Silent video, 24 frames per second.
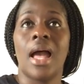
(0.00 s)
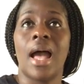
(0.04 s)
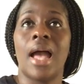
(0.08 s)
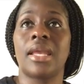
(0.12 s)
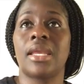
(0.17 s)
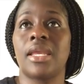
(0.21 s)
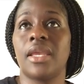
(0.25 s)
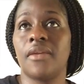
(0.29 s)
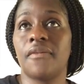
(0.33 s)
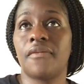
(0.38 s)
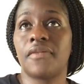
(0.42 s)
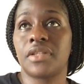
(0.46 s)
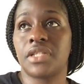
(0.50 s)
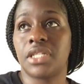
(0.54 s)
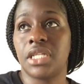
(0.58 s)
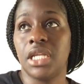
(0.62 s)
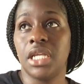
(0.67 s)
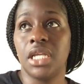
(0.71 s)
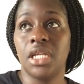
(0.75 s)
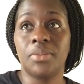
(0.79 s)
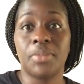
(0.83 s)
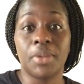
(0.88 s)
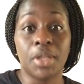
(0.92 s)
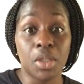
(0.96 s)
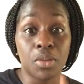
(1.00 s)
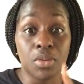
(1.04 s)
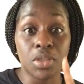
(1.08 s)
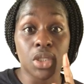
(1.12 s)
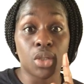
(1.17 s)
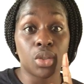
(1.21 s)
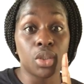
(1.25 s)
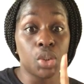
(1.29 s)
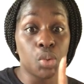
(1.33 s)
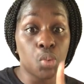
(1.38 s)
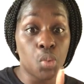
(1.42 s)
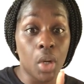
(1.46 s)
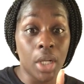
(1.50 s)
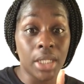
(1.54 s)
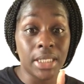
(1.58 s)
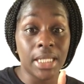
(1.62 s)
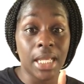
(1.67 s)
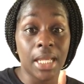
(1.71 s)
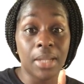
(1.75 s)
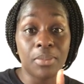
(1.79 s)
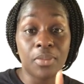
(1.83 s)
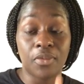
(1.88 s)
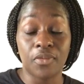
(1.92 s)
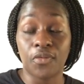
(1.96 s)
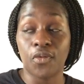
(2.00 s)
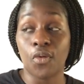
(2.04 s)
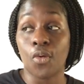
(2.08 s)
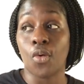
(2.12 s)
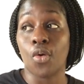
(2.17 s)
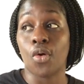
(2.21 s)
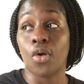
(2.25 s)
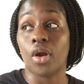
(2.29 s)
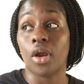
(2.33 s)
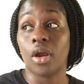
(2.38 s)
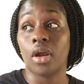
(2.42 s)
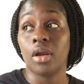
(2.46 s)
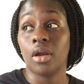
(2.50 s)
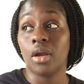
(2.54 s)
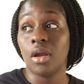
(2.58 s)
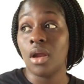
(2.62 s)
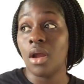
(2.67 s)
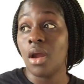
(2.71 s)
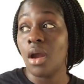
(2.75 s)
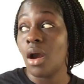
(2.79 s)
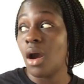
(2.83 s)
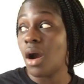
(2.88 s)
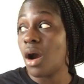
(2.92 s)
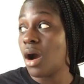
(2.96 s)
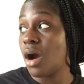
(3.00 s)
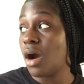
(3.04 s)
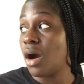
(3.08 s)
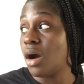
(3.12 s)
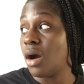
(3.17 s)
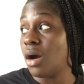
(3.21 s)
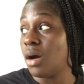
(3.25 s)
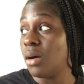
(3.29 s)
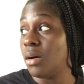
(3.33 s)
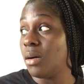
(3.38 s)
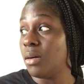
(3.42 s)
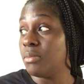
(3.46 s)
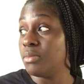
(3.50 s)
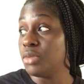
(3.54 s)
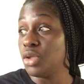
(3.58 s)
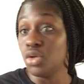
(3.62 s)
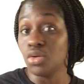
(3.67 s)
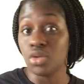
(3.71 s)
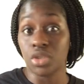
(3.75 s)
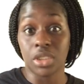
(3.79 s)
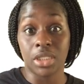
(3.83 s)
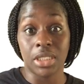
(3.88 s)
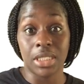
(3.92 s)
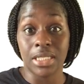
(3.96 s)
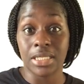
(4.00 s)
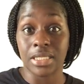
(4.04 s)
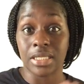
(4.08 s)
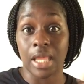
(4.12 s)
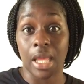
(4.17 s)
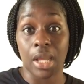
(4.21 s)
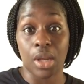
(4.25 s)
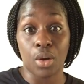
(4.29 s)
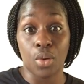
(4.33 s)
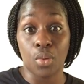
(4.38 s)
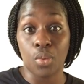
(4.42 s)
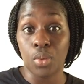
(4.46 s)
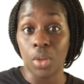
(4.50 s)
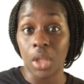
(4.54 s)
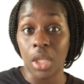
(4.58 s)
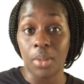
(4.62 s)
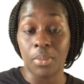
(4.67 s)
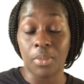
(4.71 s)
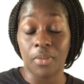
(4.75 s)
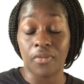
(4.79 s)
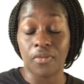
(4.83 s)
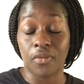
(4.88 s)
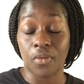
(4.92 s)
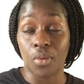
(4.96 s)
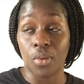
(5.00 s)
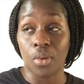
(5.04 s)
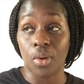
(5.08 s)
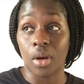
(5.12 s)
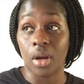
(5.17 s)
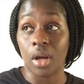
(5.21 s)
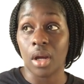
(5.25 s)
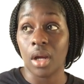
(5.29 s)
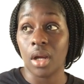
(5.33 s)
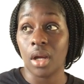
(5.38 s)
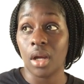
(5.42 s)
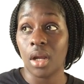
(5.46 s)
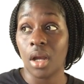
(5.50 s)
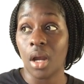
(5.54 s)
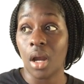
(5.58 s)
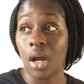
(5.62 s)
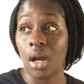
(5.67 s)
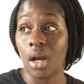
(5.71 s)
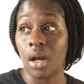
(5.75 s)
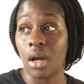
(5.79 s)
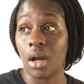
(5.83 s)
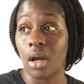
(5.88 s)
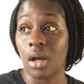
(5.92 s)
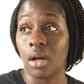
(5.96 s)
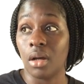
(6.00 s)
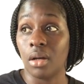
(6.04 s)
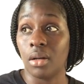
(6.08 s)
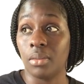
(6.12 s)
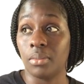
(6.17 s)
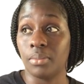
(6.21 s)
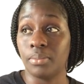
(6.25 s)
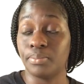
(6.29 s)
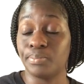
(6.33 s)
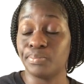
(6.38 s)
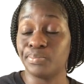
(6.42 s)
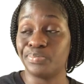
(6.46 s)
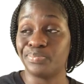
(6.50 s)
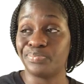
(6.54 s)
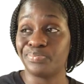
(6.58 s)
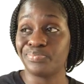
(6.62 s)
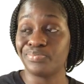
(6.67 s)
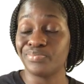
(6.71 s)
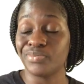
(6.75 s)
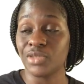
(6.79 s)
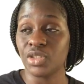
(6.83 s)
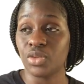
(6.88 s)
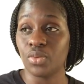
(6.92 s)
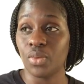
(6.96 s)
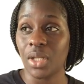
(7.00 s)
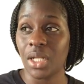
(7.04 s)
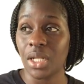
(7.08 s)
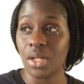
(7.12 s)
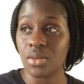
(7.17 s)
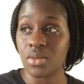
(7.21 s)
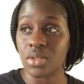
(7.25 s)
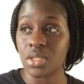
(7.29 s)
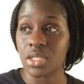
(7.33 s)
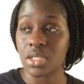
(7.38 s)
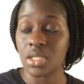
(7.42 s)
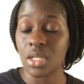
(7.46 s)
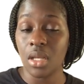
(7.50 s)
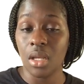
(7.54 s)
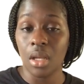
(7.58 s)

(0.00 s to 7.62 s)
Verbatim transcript: I get fatigued, but it was only one day before. Um, usually it's like a week before. Um, what else?